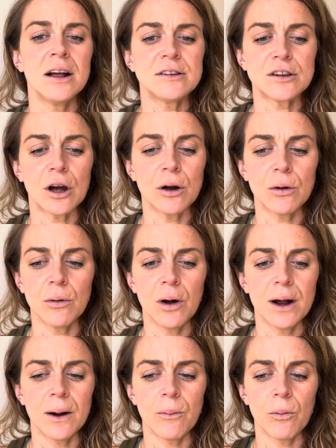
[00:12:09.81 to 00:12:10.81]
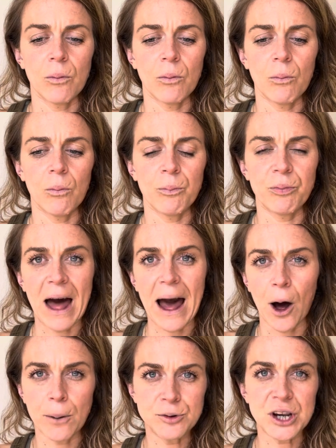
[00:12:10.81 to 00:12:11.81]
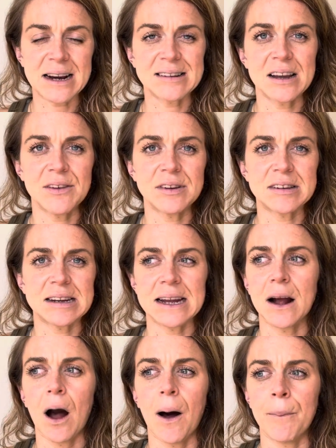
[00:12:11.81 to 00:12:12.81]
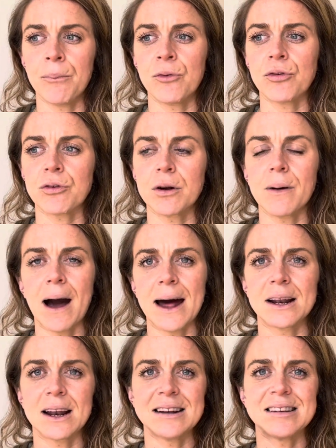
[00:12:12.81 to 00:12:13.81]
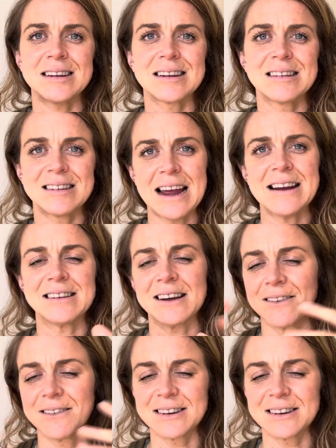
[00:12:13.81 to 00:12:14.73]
So that objectivity comes through analysing data,